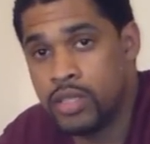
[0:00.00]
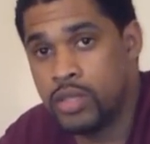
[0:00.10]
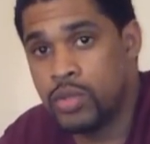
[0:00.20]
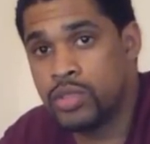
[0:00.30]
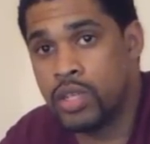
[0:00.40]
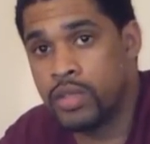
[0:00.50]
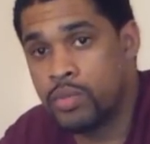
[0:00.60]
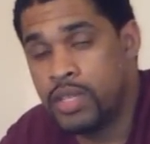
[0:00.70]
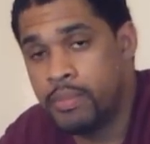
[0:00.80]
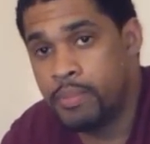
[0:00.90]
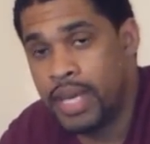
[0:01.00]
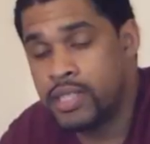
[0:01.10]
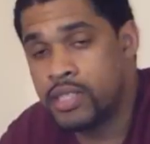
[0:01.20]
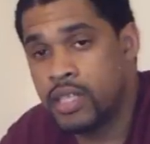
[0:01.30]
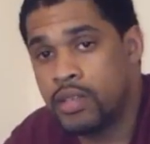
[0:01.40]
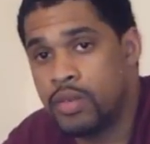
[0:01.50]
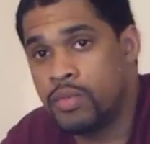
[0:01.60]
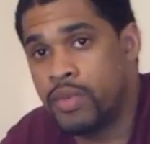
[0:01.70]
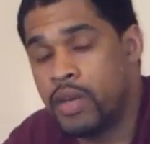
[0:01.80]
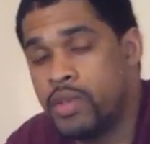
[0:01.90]
Those are three basic,
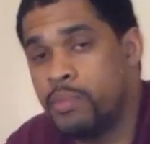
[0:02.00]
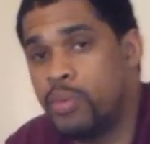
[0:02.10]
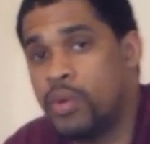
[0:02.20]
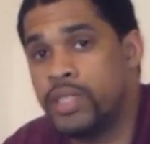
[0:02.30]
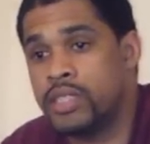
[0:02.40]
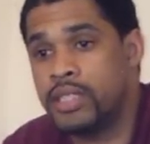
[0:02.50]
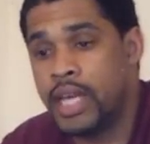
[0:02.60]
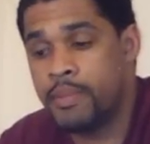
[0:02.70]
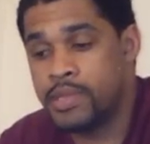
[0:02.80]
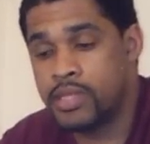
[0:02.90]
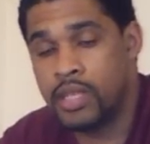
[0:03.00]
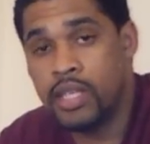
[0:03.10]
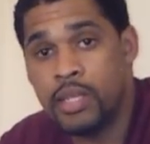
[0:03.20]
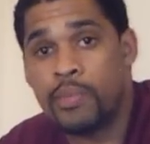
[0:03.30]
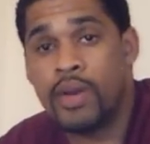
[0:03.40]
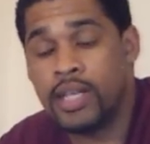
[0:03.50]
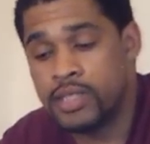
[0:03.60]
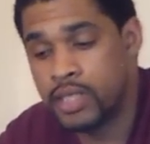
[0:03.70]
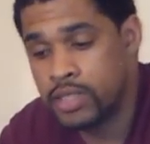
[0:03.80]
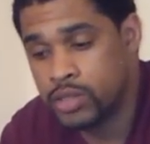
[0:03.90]
very important steps in the
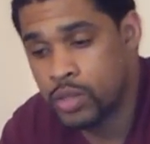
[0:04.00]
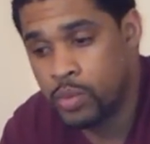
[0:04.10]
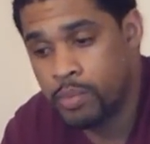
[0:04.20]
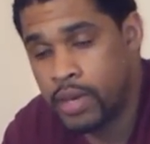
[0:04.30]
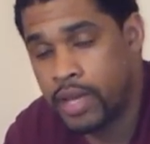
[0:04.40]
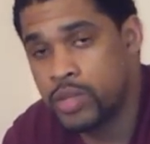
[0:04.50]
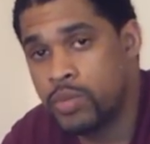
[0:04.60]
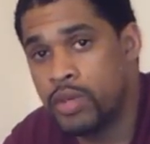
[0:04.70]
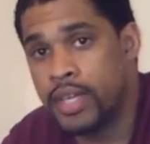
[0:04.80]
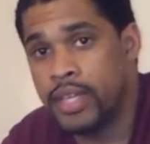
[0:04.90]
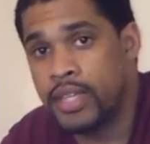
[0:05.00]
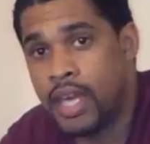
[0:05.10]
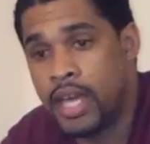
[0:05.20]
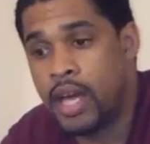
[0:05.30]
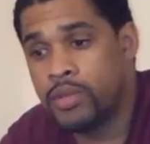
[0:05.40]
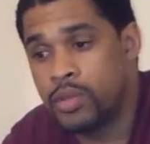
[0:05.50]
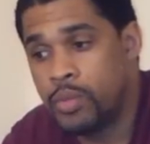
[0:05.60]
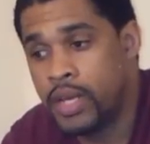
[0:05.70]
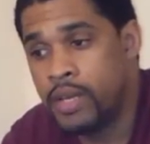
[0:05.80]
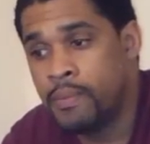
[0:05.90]
process, so we might as well get that out the
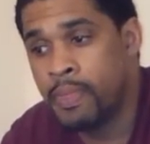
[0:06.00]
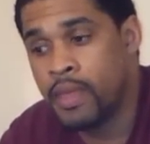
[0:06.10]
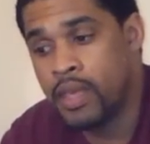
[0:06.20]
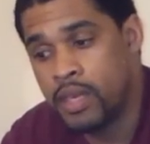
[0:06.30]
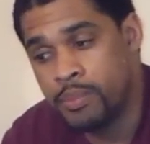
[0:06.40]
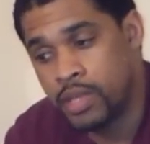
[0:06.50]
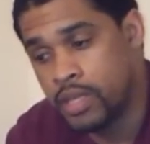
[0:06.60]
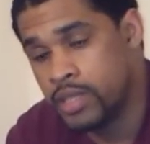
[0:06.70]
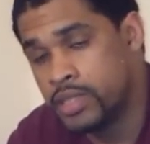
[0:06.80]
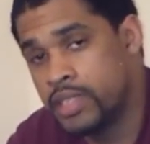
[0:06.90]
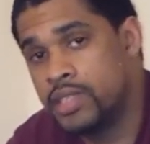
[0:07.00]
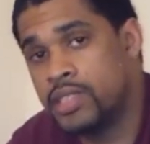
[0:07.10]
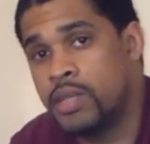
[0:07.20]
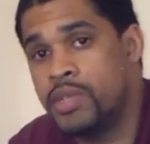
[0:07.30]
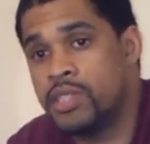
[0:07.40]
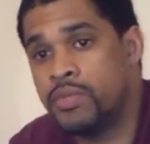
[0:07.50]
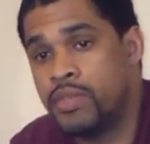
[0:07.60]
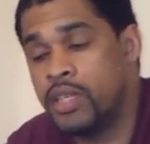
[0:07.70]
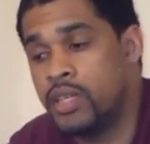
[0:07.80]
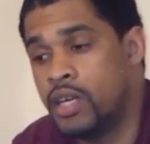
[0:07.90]
way, because this series of
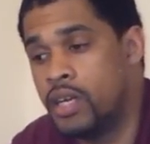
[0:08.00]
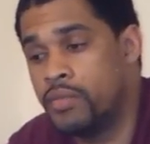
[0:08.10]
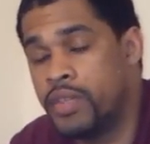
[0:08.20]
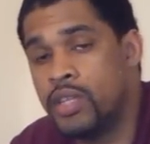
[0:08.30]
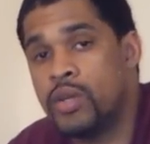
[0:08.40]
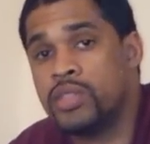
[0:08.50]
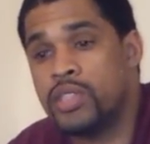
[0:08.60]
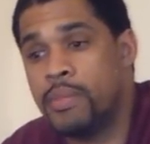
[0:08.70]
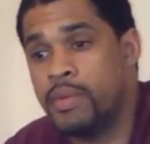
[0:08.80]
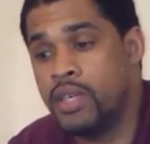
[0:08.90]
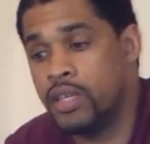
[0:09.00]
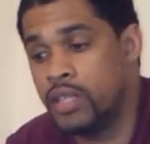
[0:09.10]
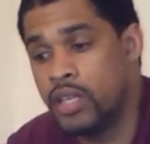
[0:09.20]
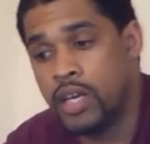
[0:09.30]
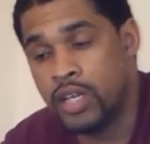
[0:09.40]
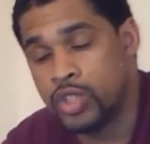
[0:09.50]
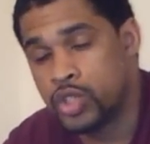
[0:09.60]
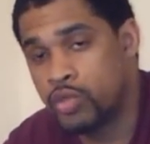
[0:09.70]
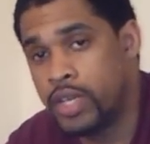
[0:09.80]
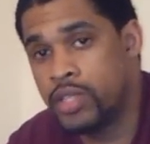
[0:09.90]
videos is going to be a
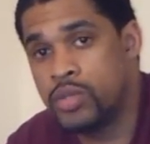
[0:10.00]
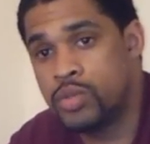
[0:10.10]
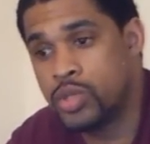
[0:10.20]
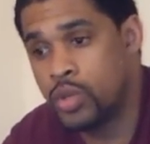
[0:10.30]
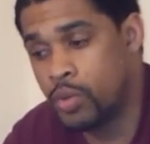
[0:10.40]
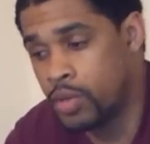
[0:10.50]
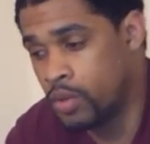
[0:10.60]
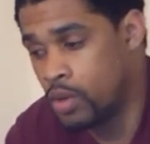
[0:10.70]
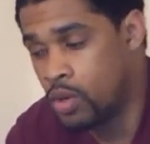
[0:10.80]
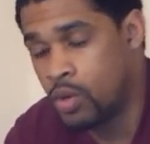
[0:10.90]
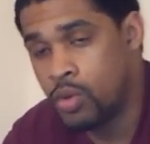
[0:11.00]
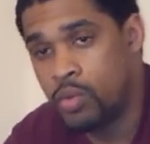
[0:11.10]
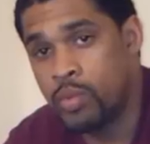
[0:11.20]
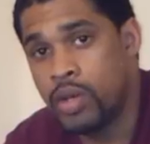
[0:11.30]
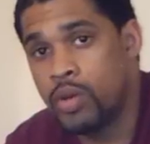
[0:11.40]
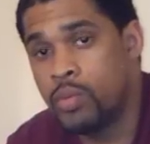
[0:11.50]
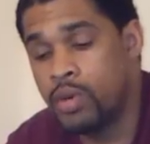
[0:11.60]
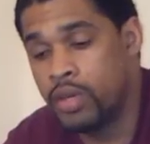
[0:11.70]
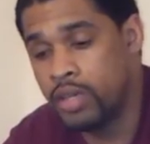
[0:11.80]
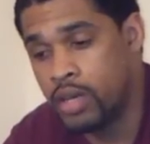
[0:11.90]
straight tutorial, the whole
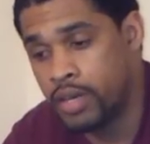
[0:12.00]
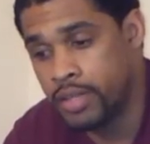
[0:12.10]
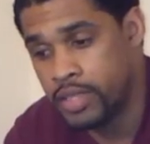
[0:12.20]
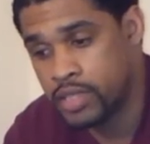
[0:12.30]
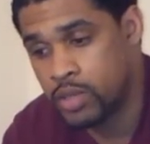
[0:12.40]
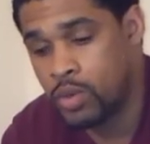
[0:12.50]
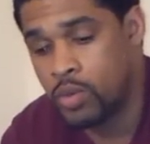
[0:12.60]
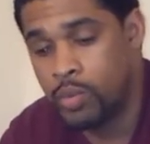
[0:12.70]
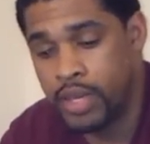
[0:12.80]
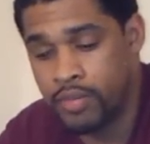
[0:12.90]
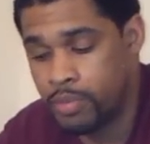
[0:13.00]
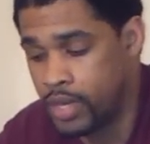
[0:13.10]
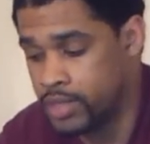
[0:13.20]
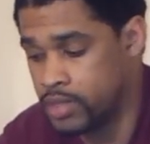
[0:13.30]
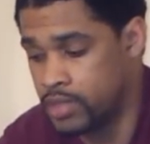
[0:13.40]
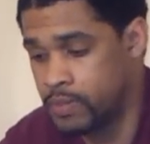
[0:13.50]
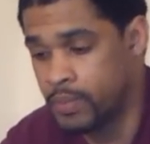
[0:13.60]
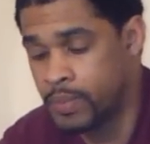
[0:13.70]
101 on this whole wave process.